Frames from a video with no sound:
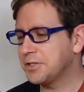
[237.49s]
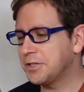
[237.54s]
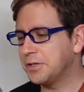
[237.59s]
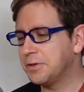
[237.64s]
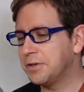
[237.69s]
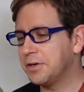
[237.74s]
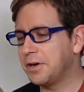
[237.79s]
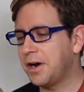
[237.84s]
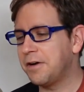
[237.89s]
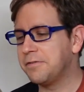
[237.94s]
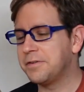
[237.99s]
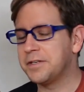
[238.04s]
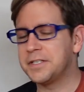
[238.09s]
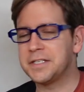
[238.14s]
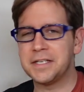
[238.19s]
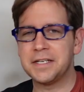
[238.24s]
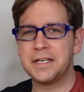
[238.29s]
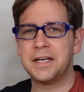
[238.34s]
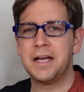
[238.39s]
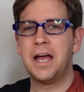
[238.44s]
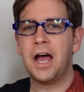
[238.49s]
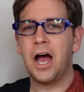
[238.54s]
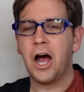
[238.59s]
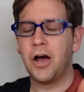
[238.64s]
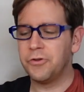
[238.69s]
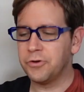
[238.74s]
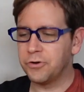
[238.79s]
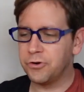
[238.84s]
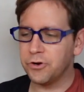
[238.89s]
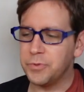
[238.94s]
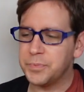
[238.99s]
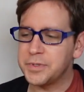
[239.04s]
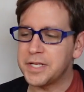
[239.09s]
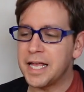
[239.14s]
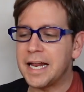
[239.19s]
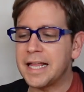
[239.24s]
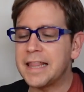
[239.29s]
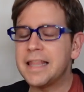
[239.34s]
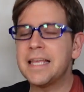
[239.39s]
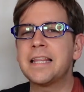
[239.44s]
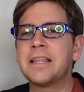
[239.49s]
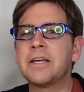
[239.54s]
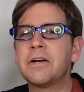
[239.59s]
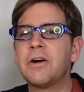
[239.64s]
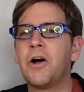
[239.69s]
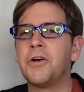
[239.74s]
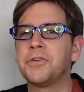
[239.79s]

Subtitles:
So there are obviously other groups, and I think there are